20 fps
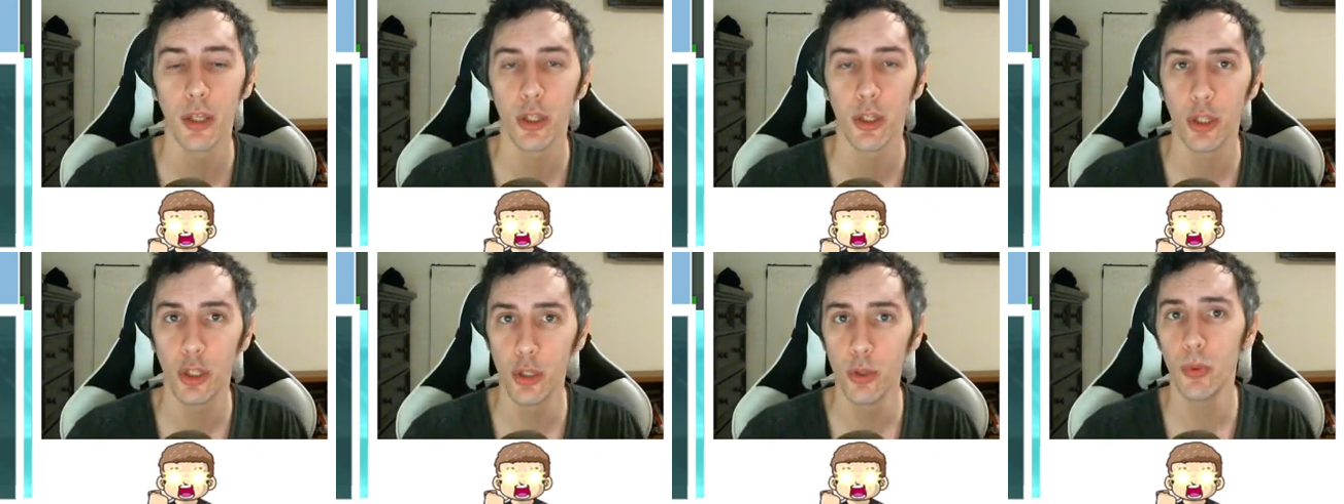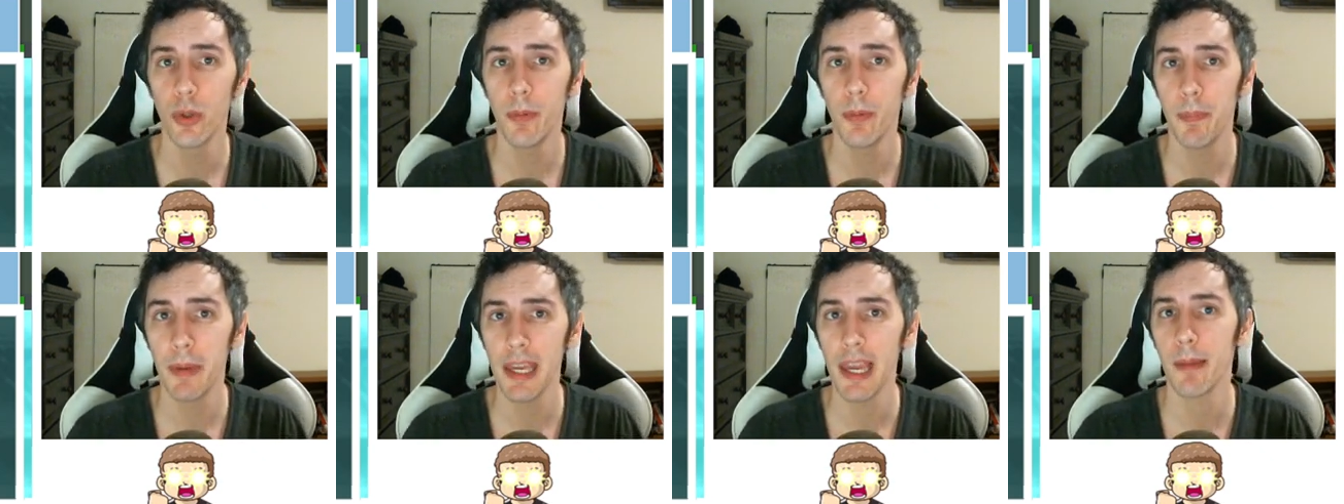you
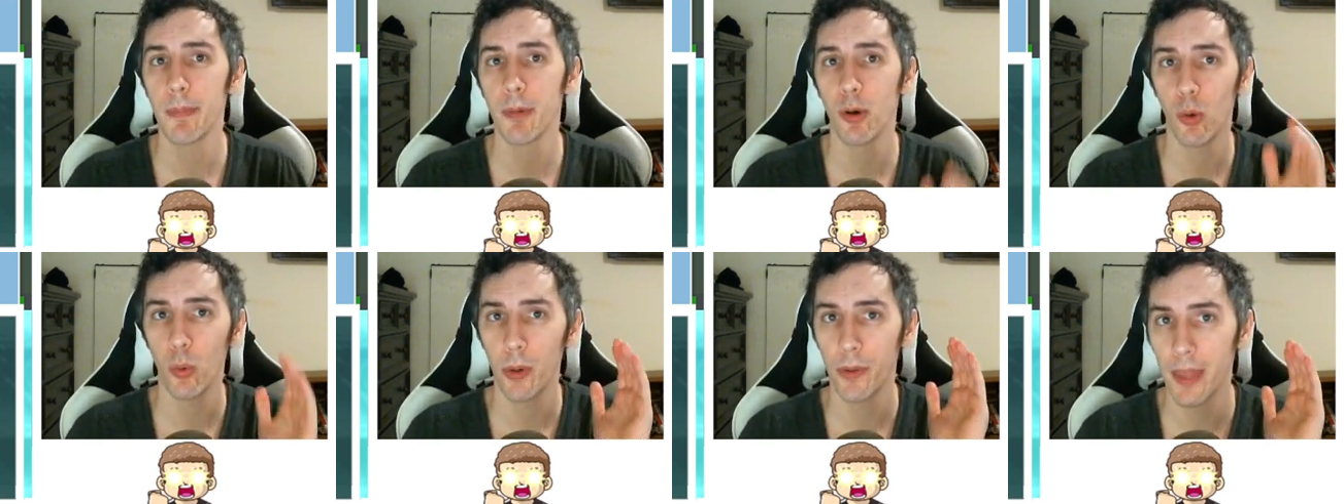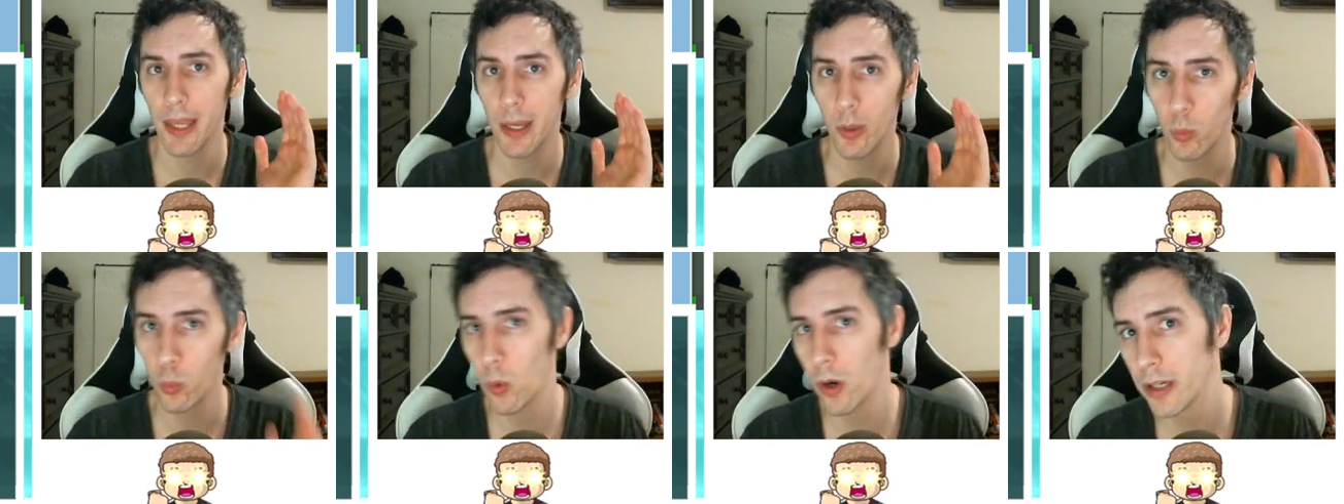would be able with
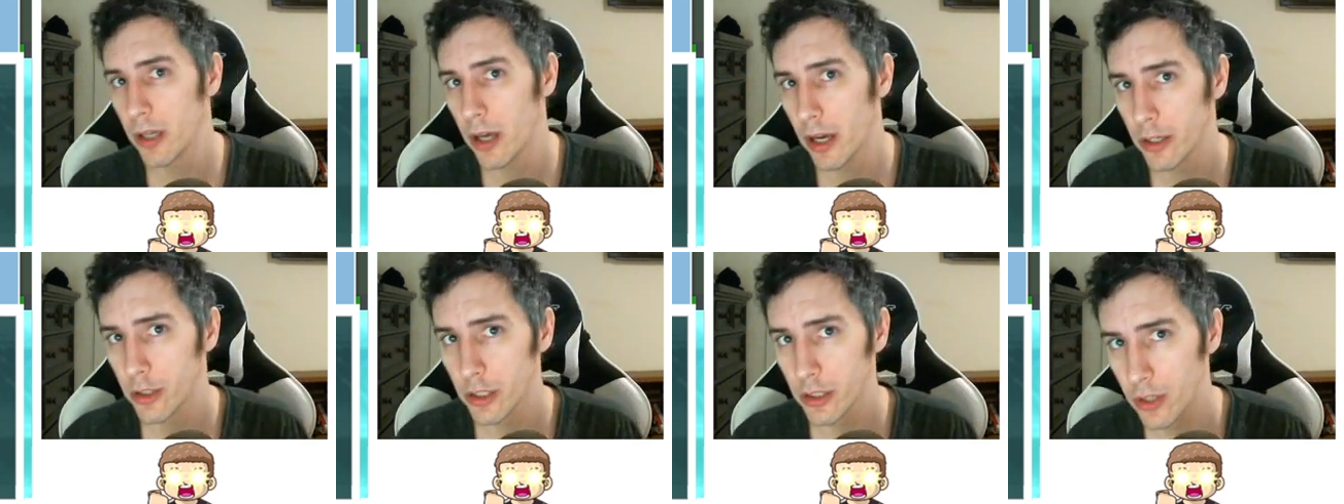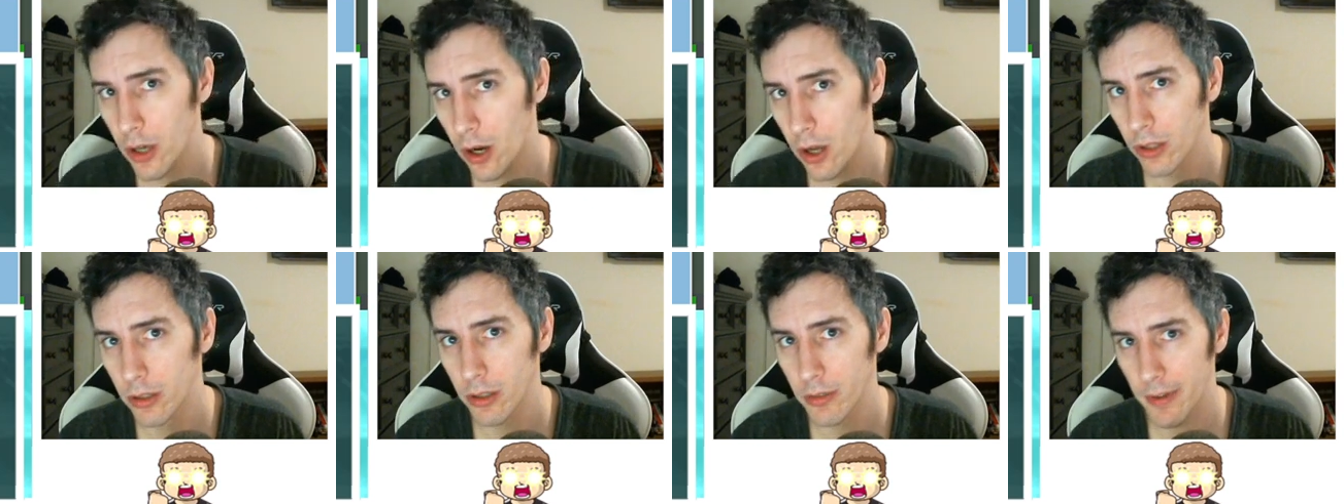a
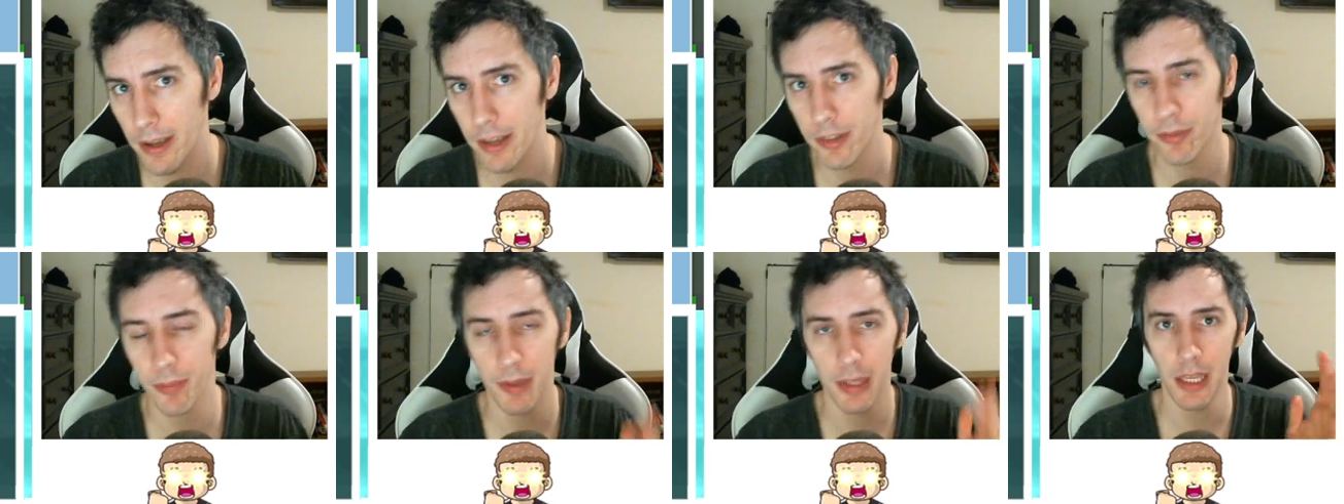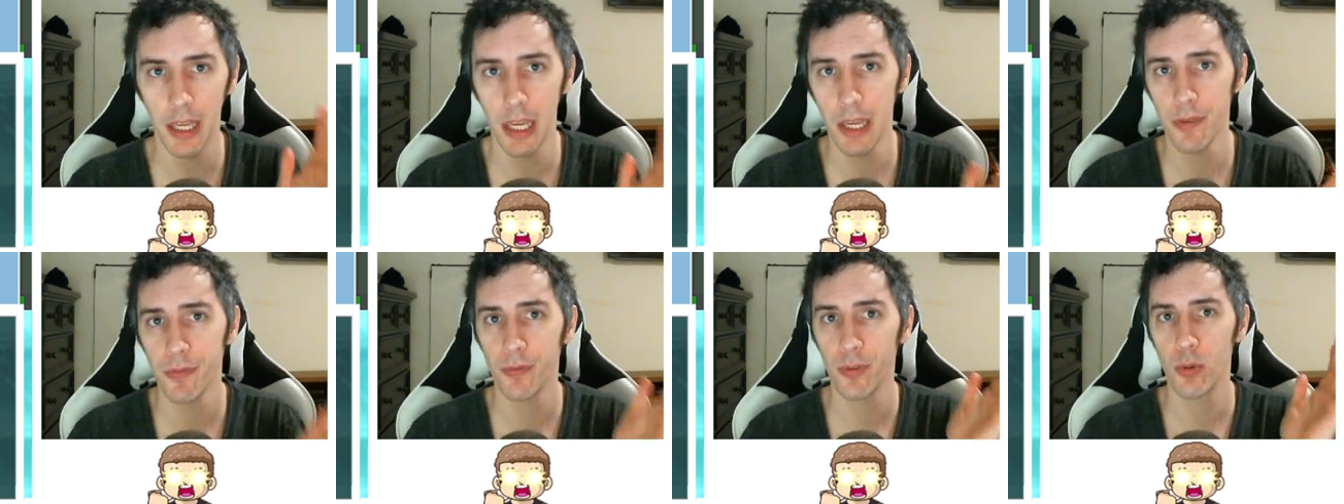$100 investment if